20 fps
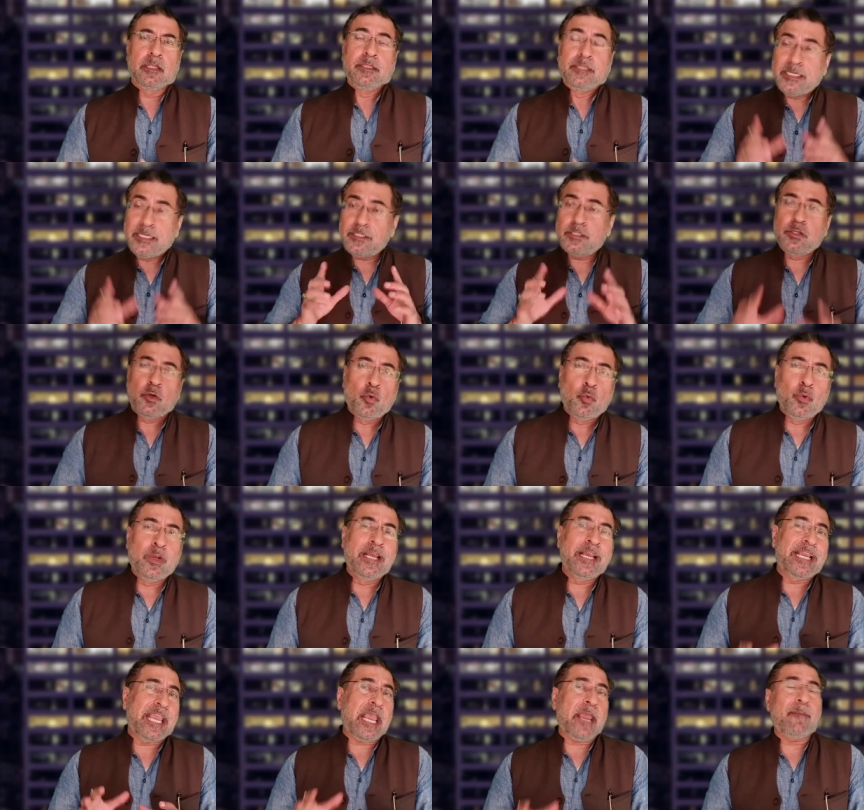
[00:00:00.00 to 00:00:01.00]
This
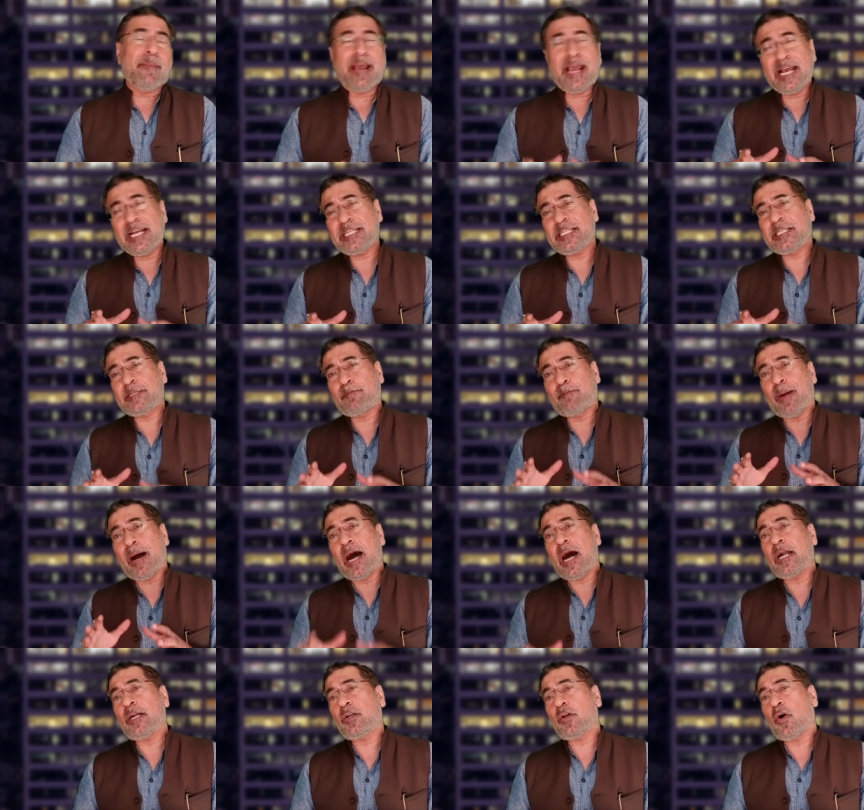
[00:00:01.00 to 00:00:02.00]
ruling came as
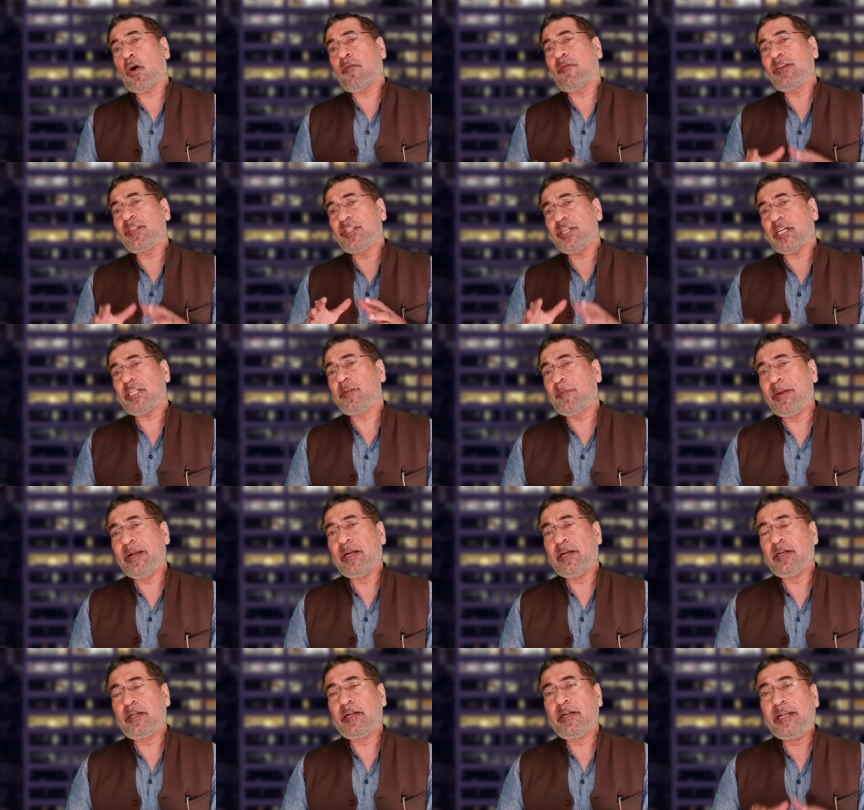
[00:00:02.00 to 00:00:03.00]
part of a
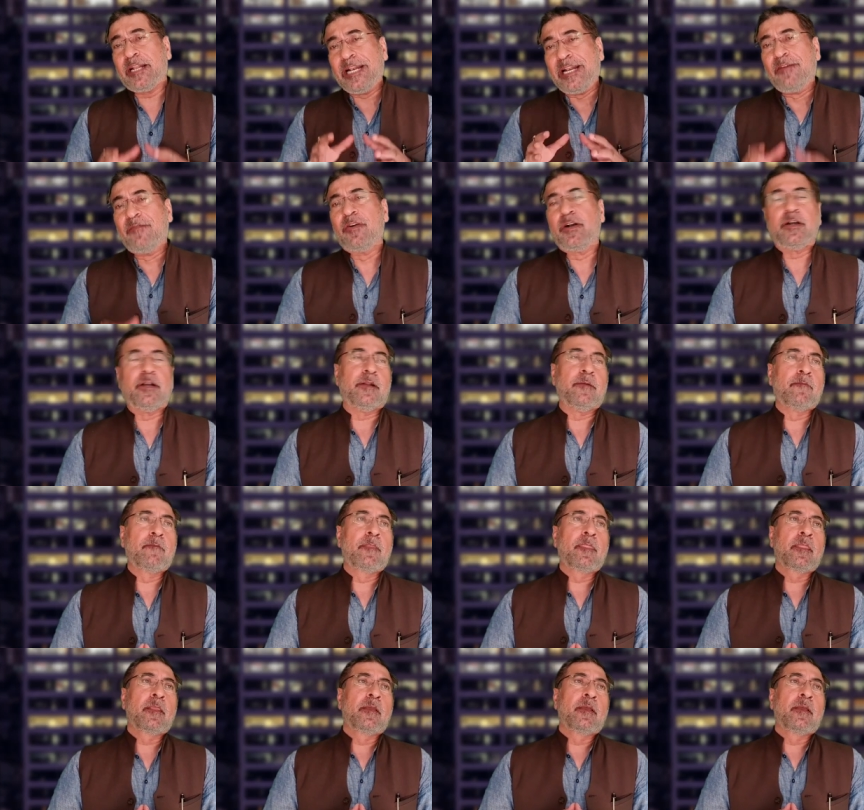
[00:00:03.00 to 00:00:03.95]
judgment delivered